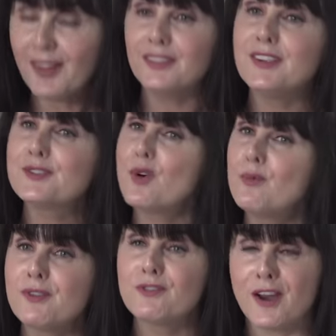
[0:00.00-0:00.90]
This
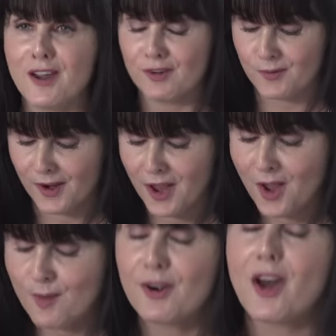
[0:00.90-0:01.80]
won't be for everyone,
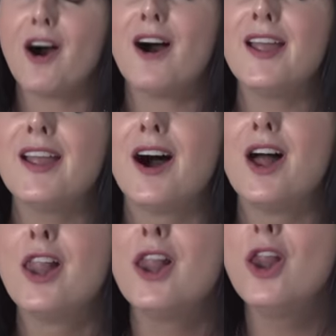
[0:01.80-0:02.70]
but I
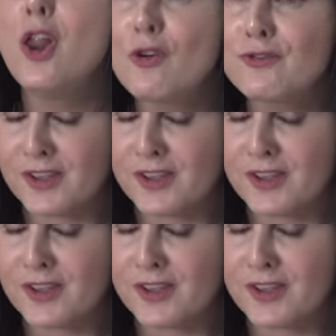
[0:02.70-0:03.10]
love